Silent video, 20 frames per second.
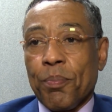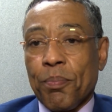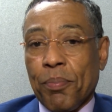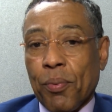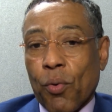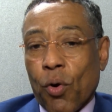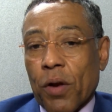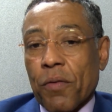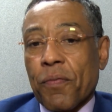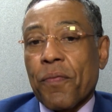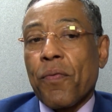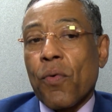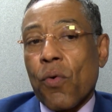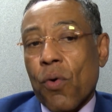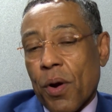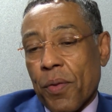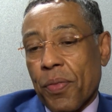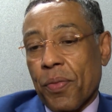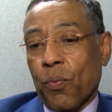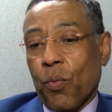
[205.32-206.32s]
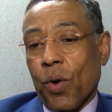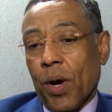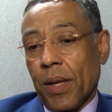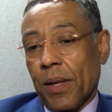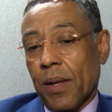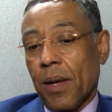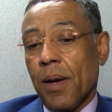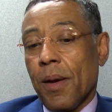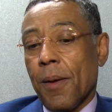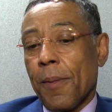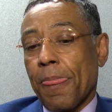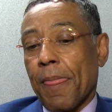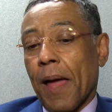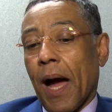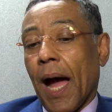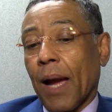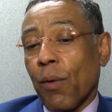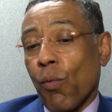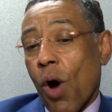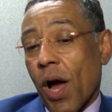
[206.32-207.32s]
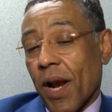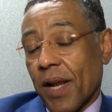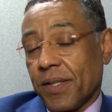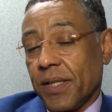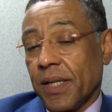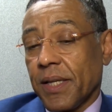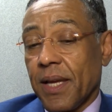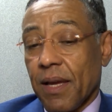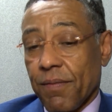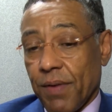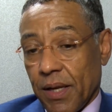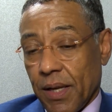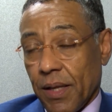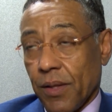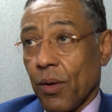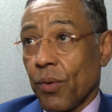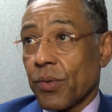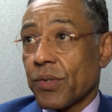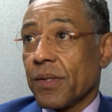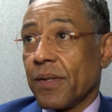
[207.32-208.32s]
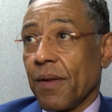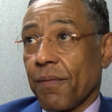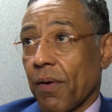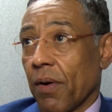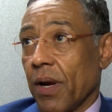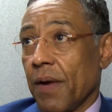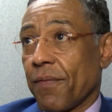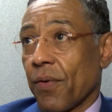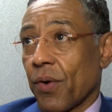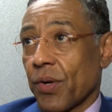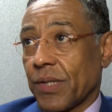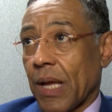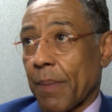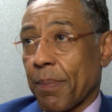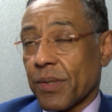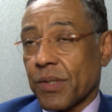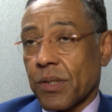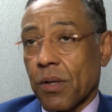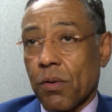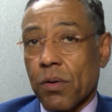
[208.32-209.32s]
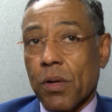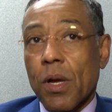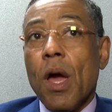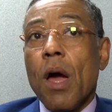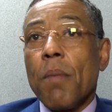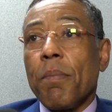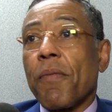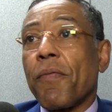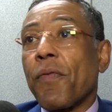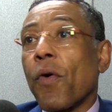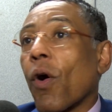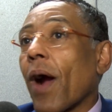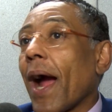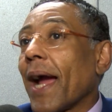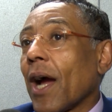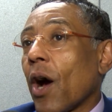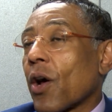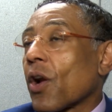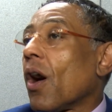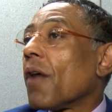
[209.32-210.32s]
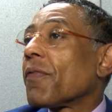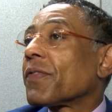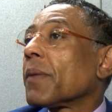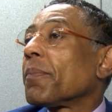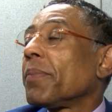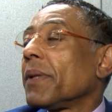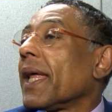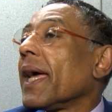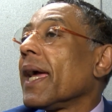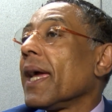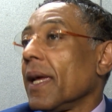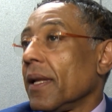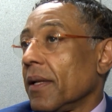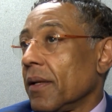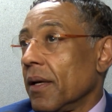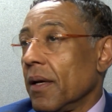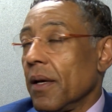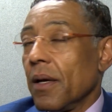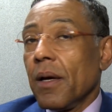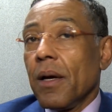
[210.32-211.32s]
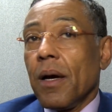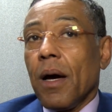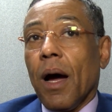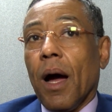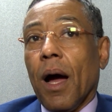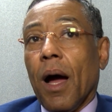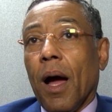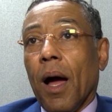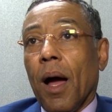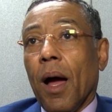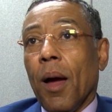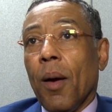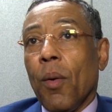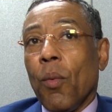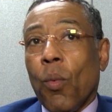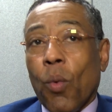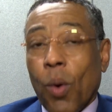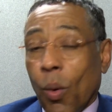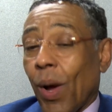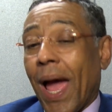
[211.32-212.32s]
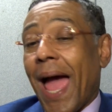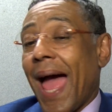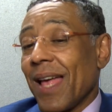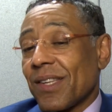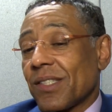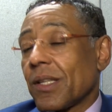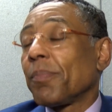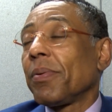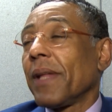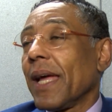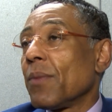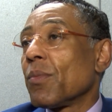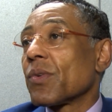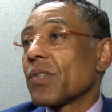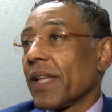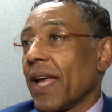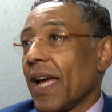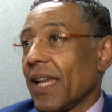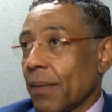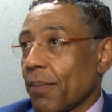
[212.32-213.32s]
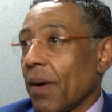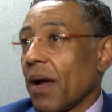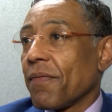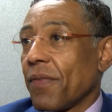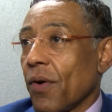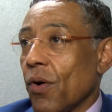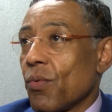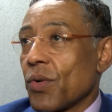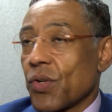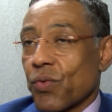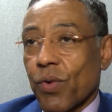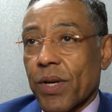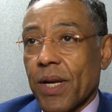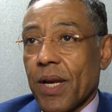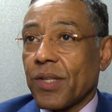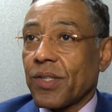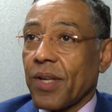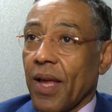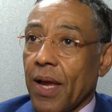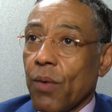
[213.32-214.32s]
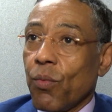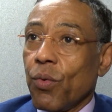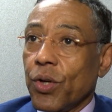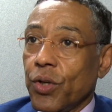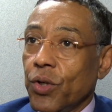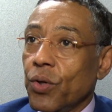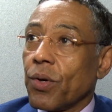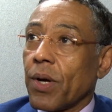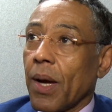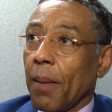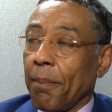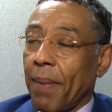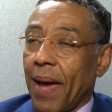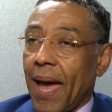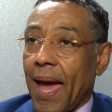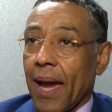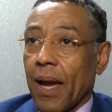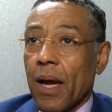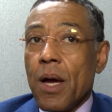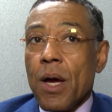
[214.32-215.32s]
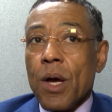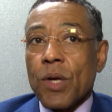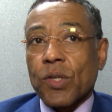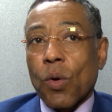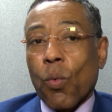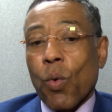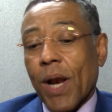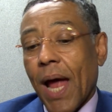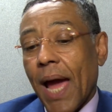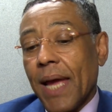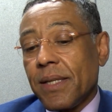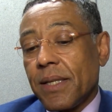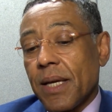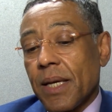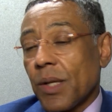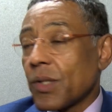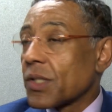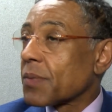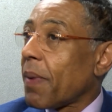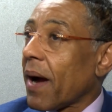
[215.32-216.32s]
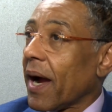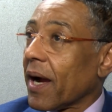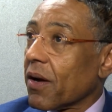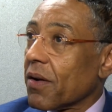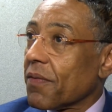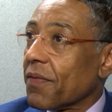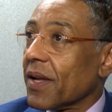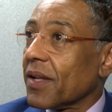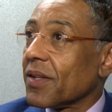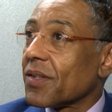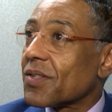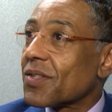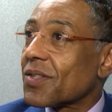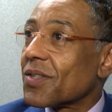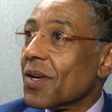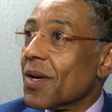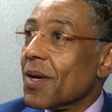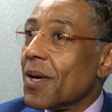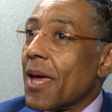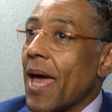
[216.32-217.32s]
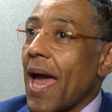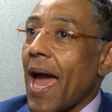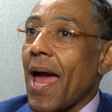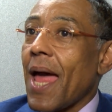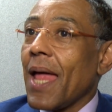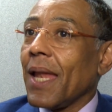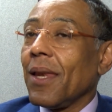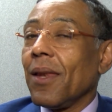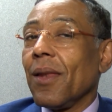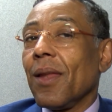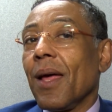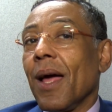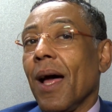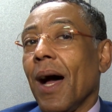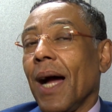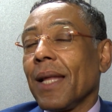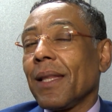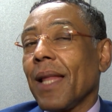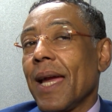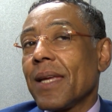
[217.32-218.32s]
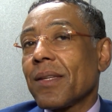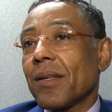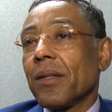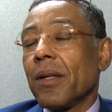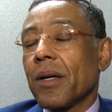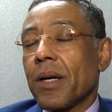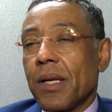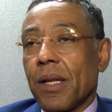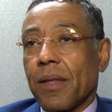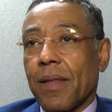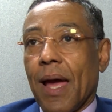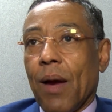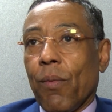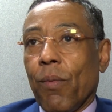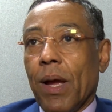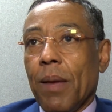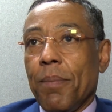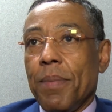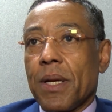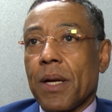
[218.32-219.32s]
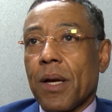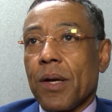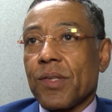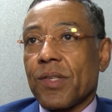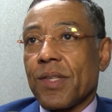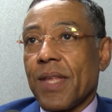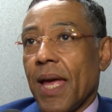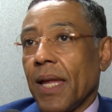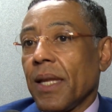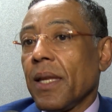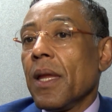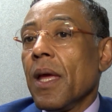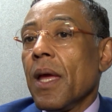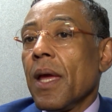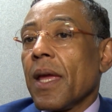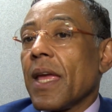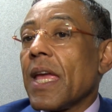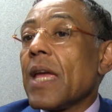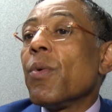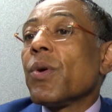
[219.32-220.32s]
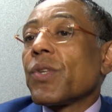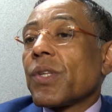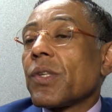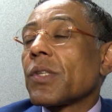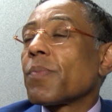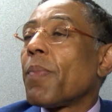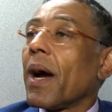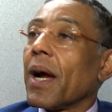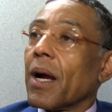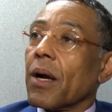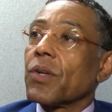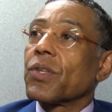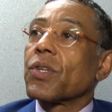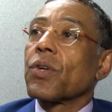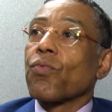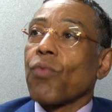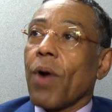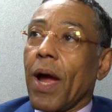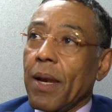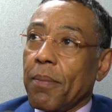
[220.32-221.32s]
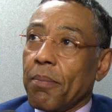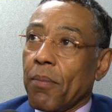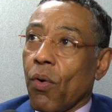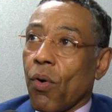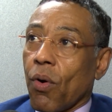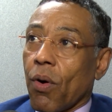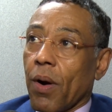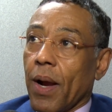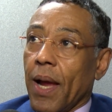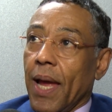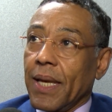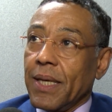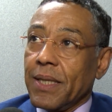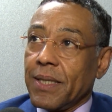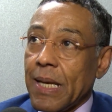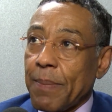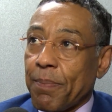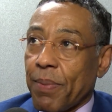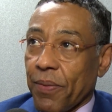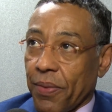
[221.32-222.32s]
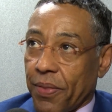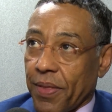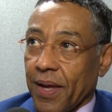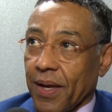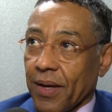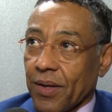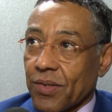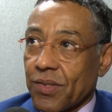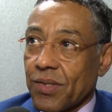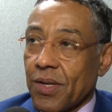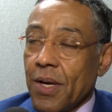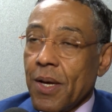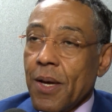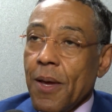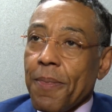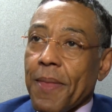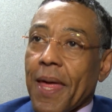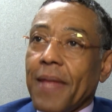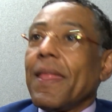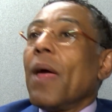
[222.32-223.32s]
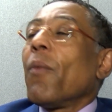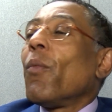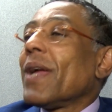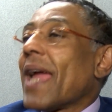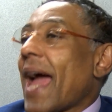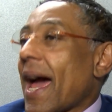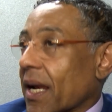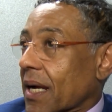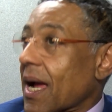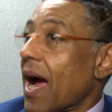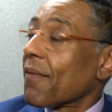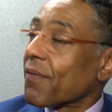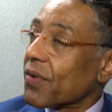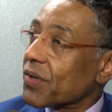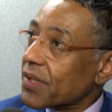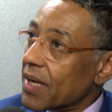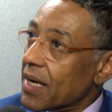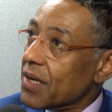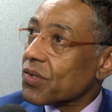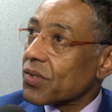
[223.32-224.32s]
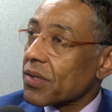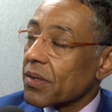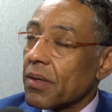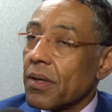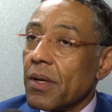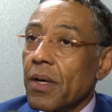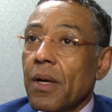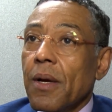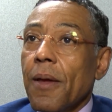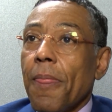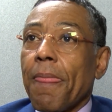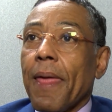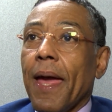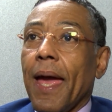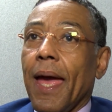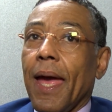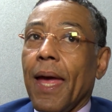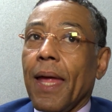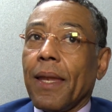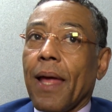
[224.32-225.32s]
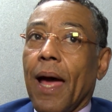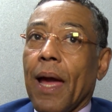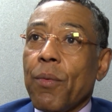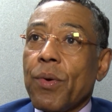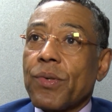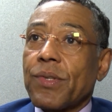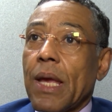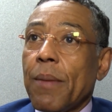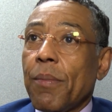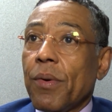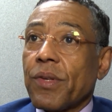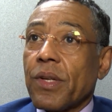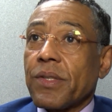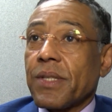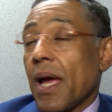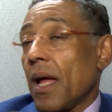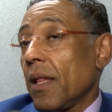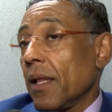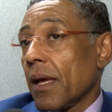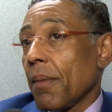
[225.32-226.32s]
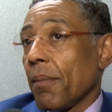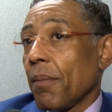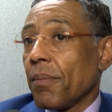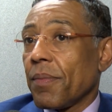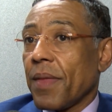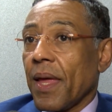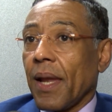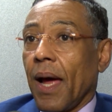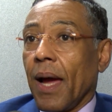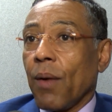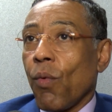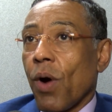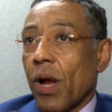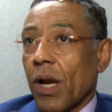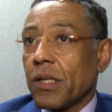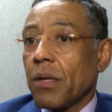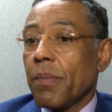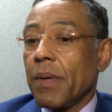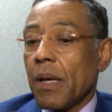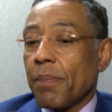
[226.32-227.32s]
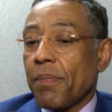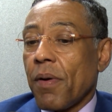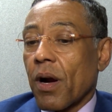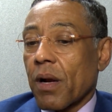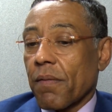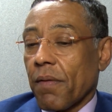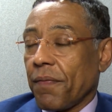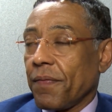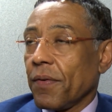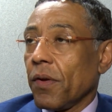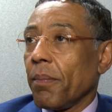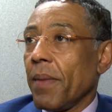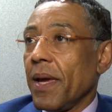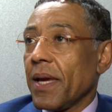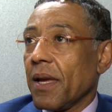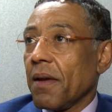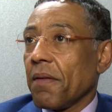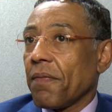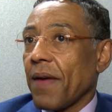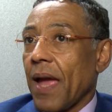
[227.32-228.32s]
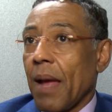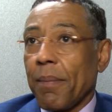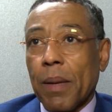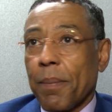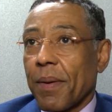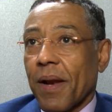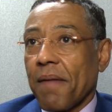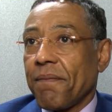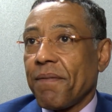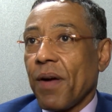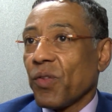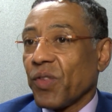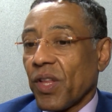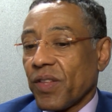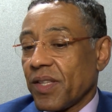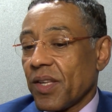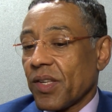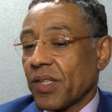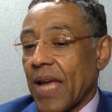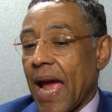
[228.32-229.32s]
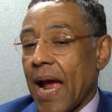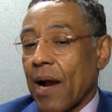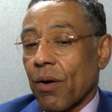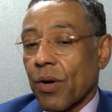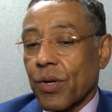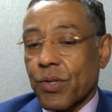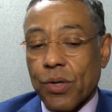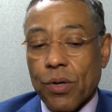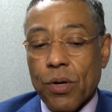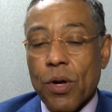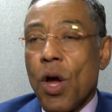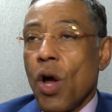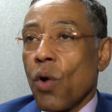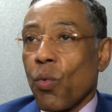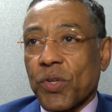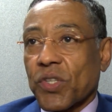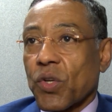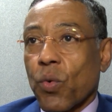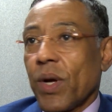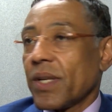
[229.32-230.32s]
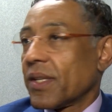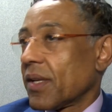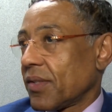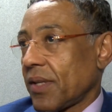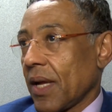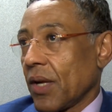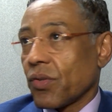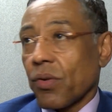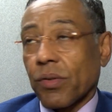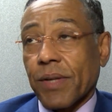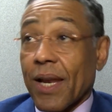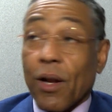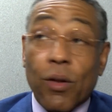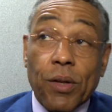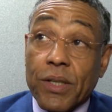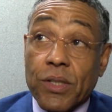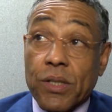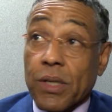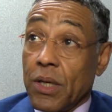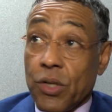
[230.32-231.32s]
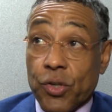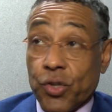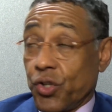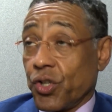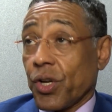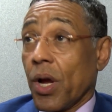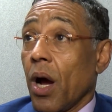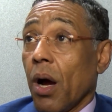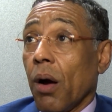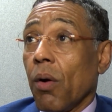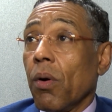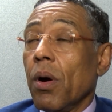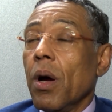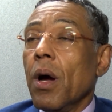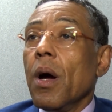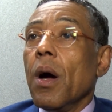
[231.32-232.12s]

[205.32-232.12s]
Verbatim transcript: brought forth what I wanted to give it in those the very first episode. Before I got off the plane. Uh, as the plane was landing, my phone was ringing saying, Would you come back? So, what I did inspired Vince. And I like to look at it that way because then he was inspired to write more and deepen things. And then we had a conversation. And I was able to tell him that I wanted to be a part of a filmmaking family, but I felt that this character was quintessential not only to his show,